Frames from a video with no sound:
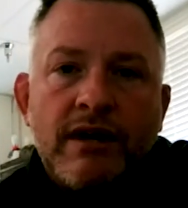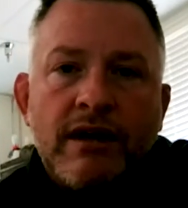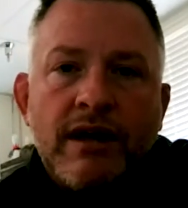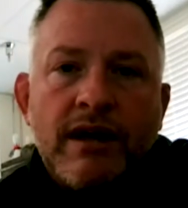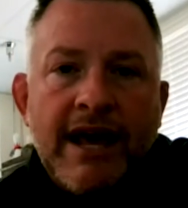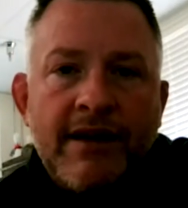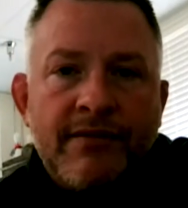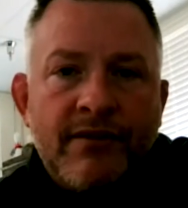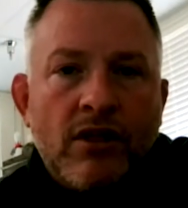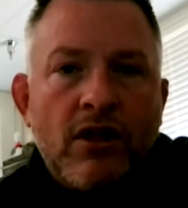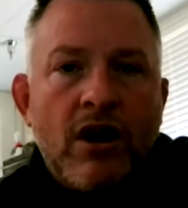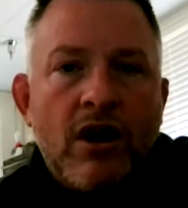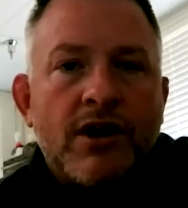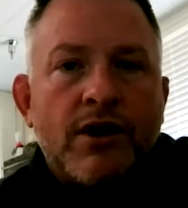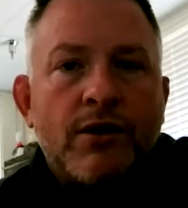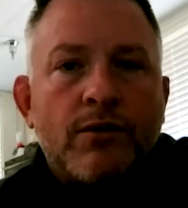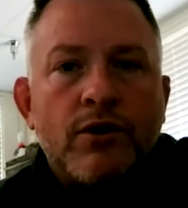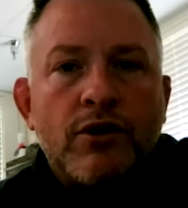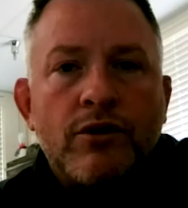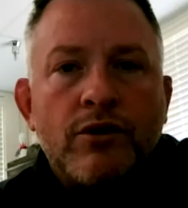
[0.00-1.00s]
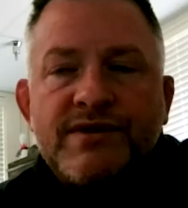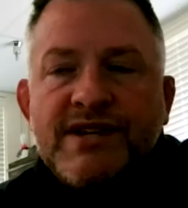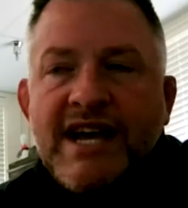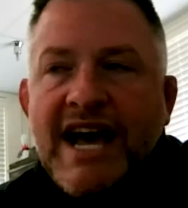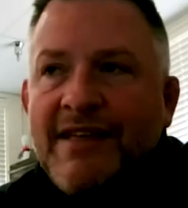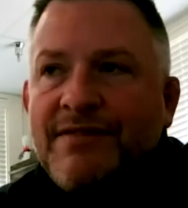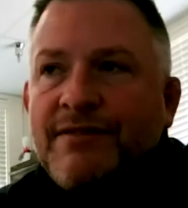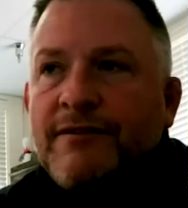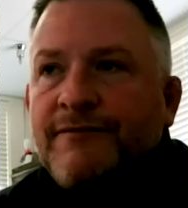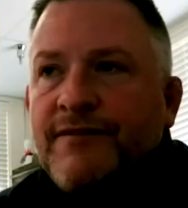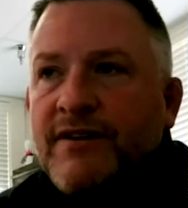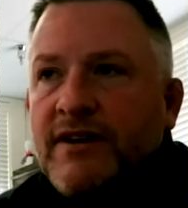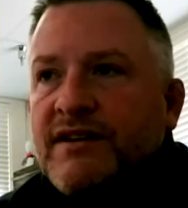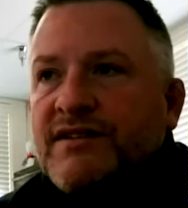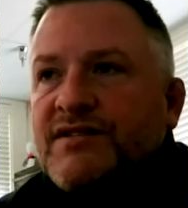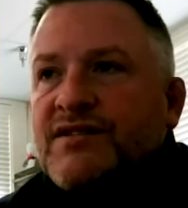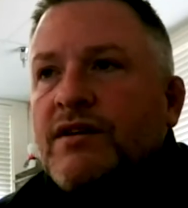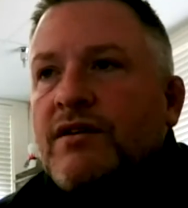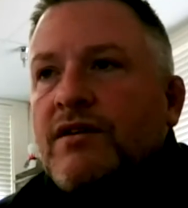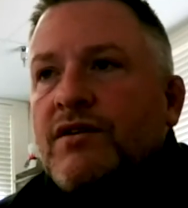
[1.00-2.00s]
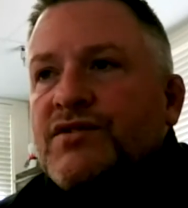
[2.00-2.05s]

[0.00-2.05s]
and the locker rooms at the fitness center.